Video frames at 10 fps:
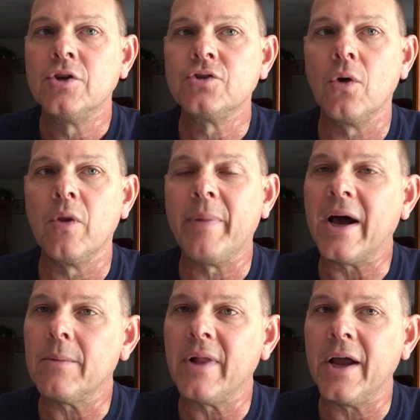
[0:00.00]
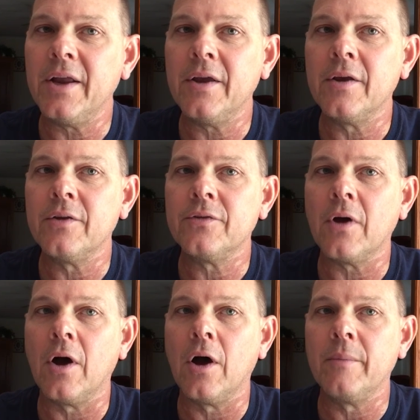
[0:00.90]
So the bottom line
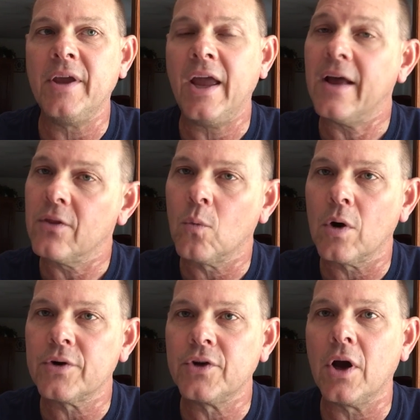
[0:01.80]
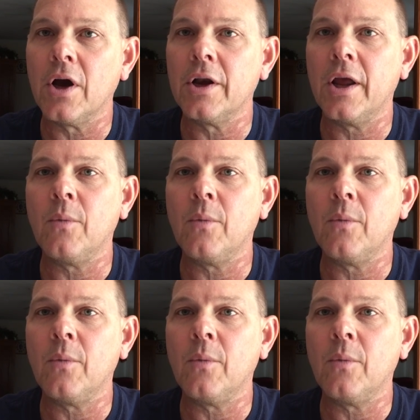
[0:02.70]
is um, he had the work done.